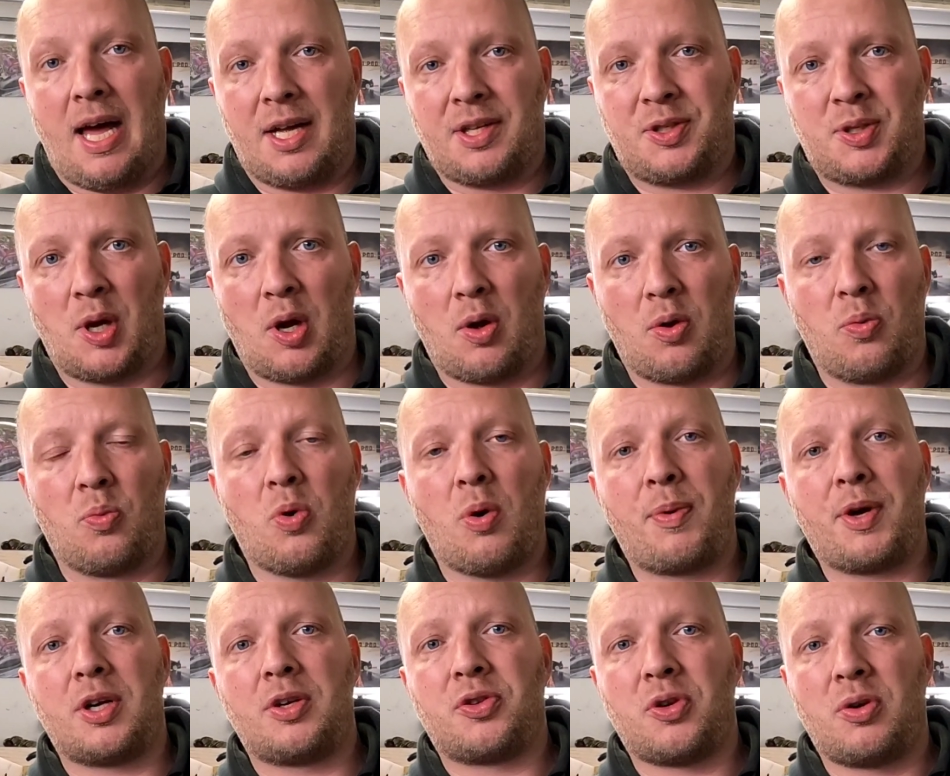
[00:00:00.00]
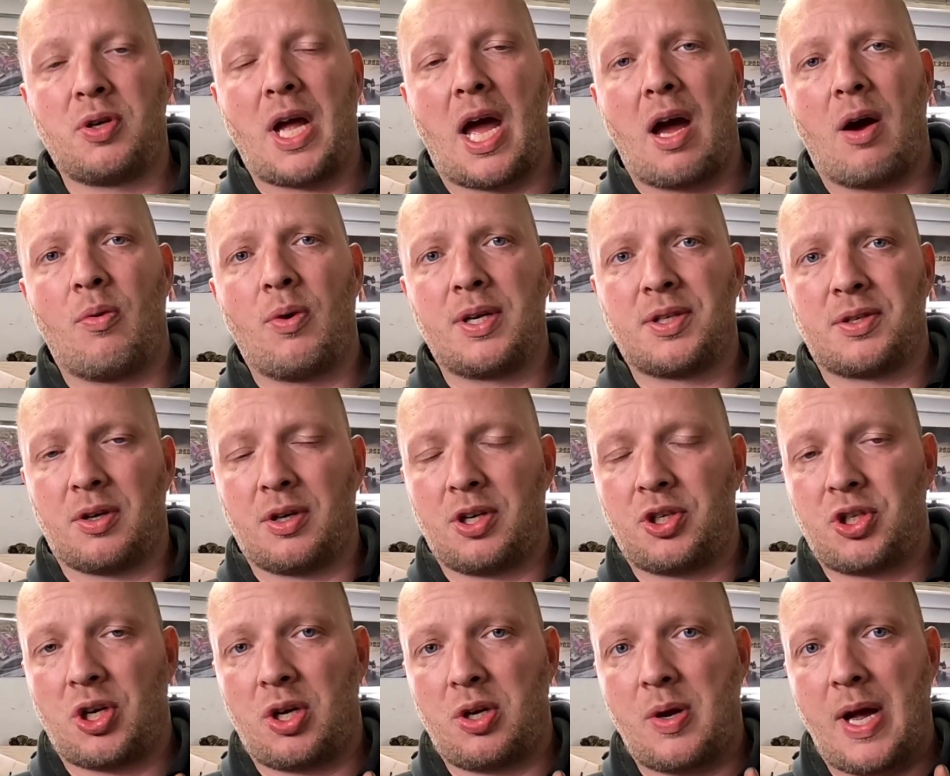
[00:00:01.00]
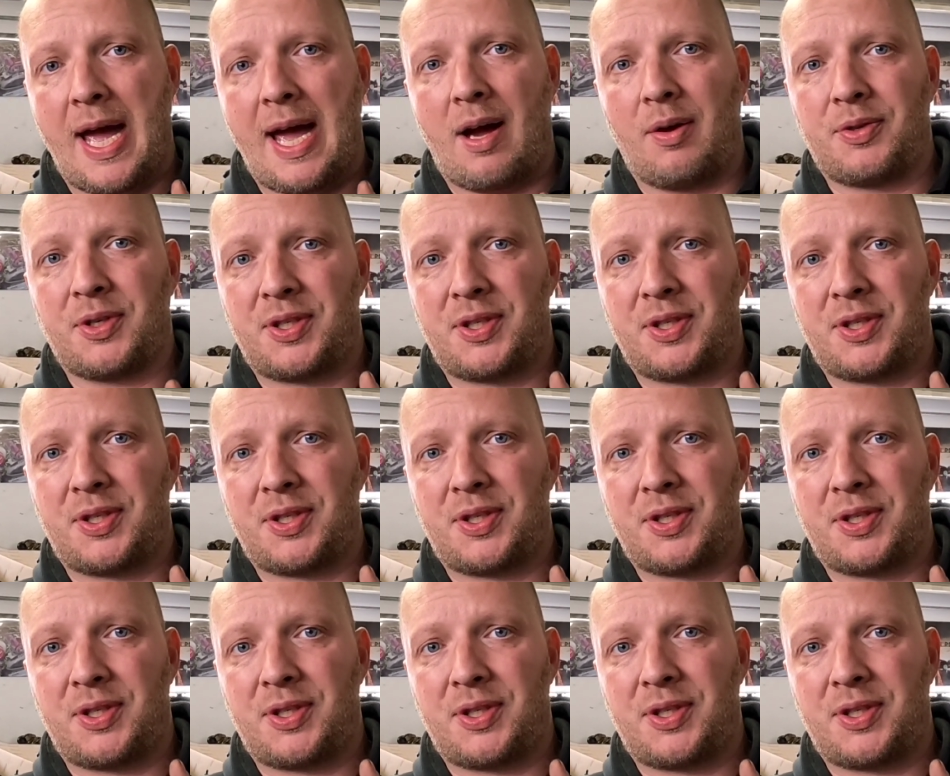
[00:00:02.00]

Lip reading: So what we're going to do now is I'm going to show you how